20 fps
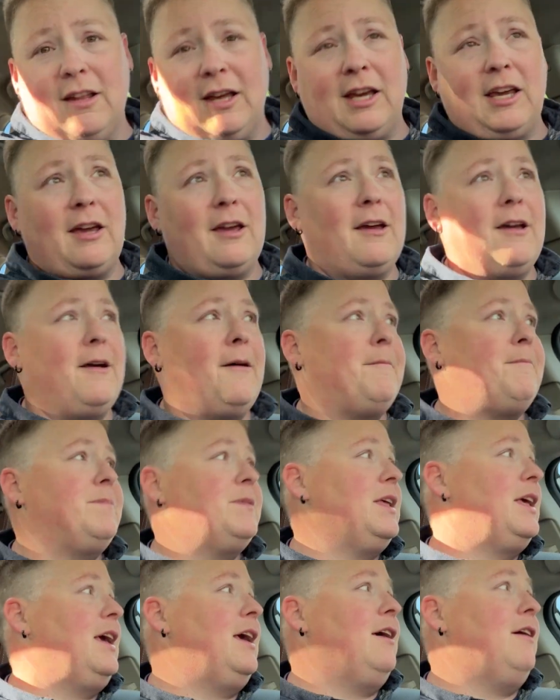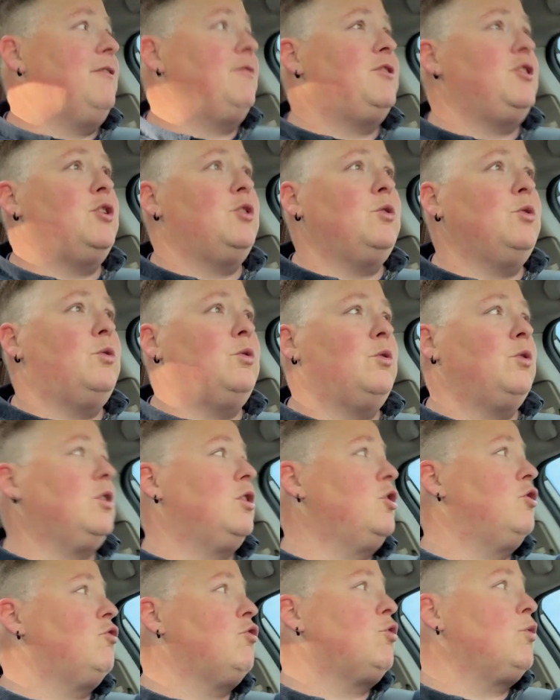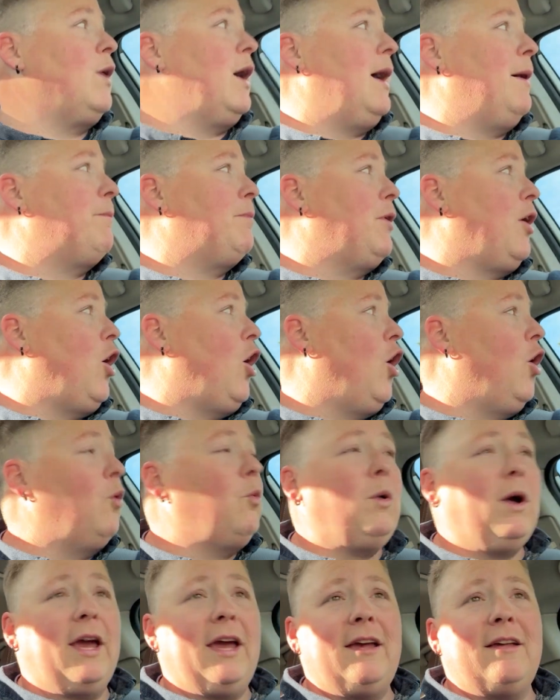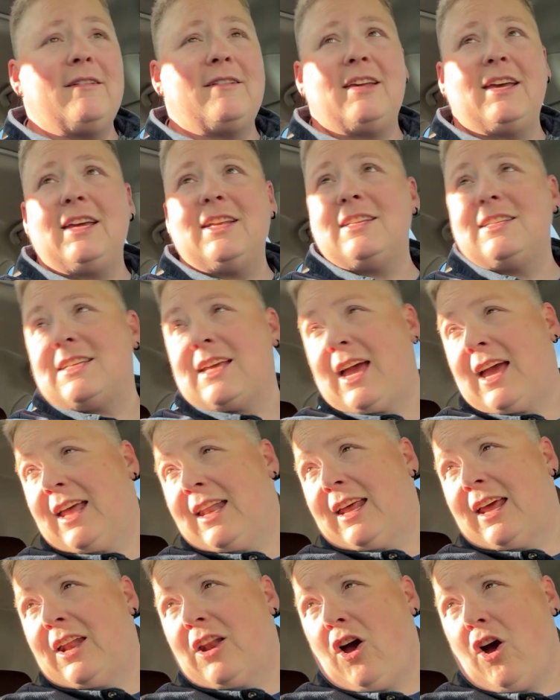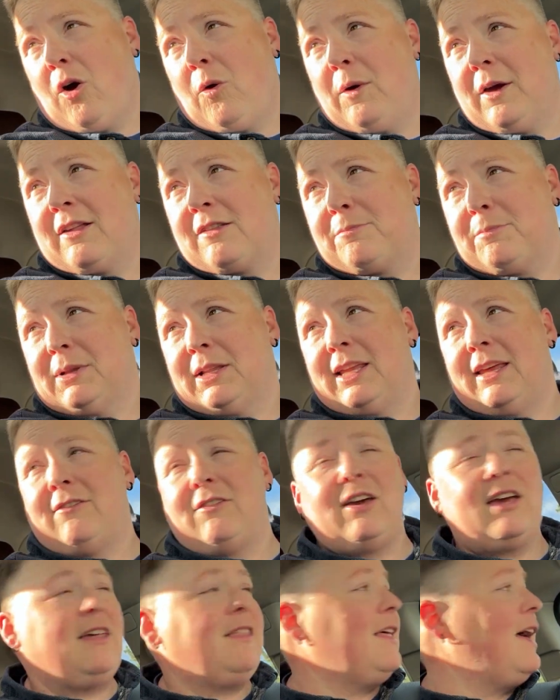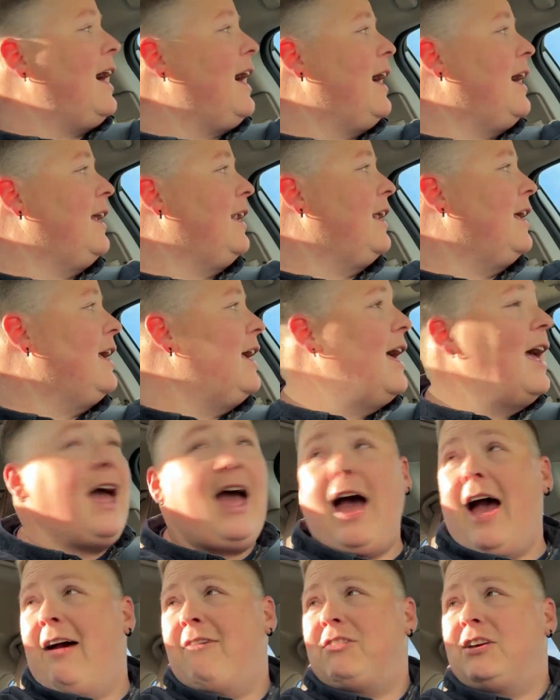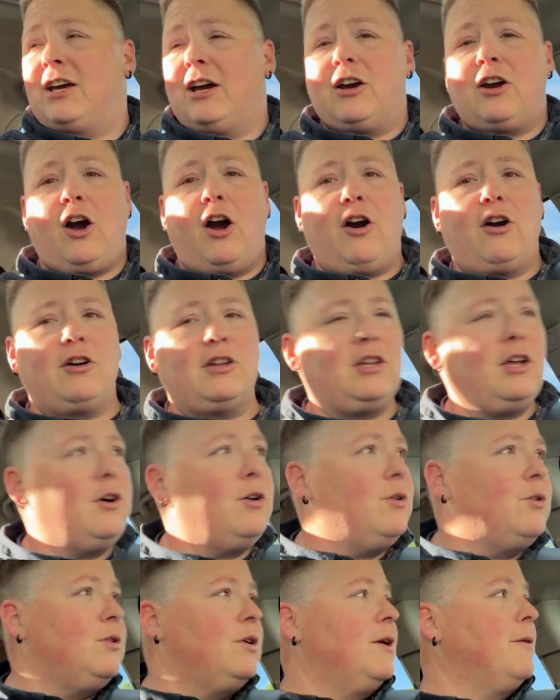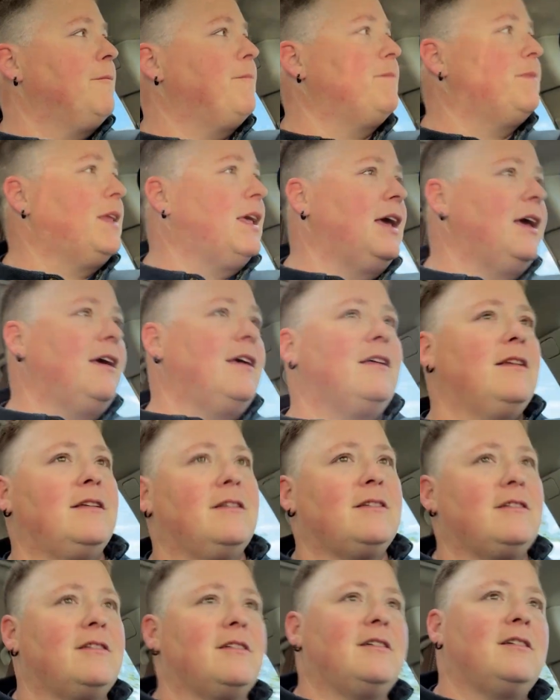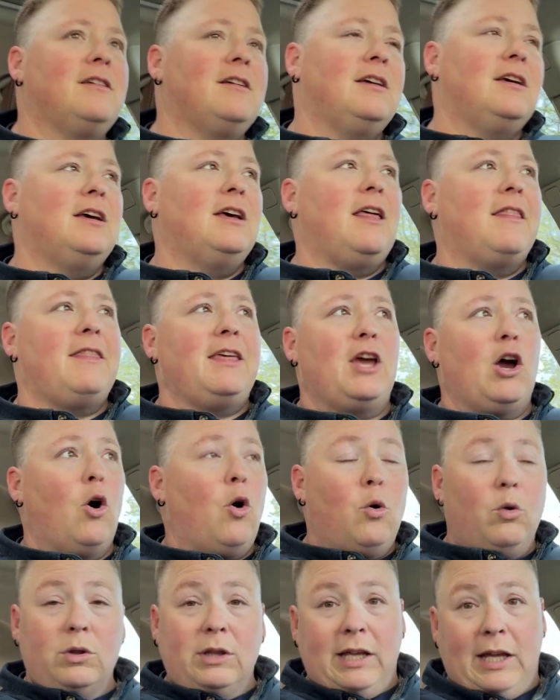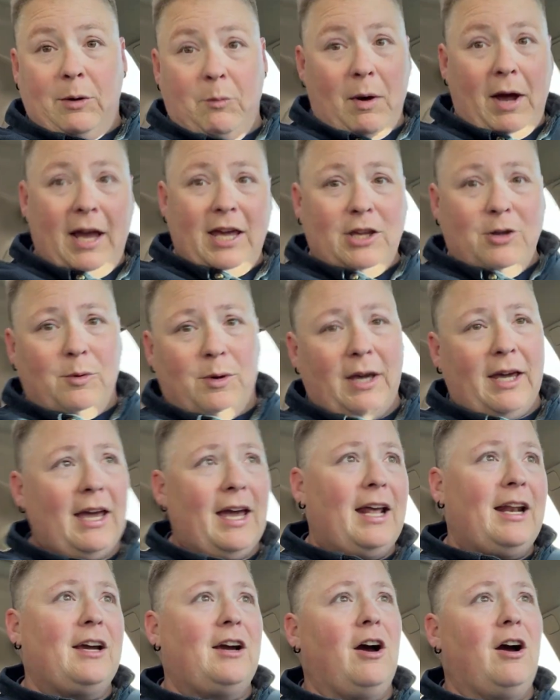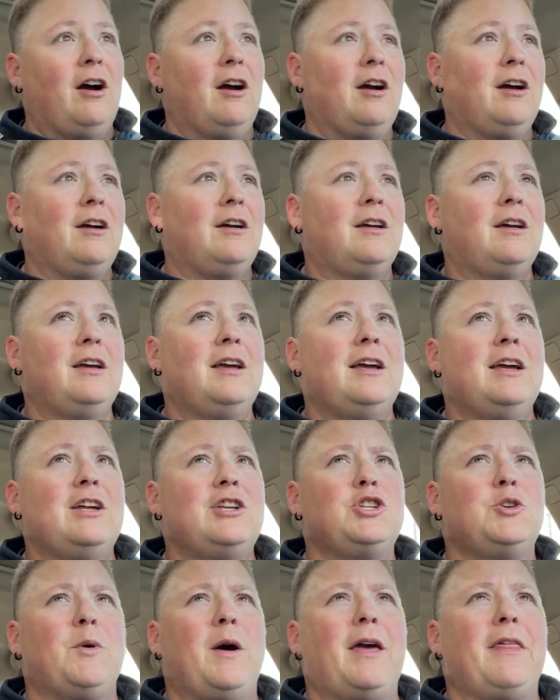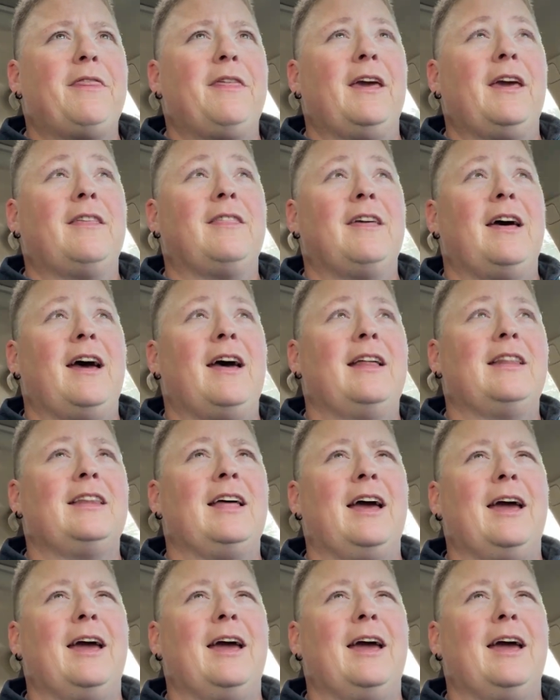Like, if you grew up always in debt and always believing that having a car loan is the only way you can get a car, do I think that,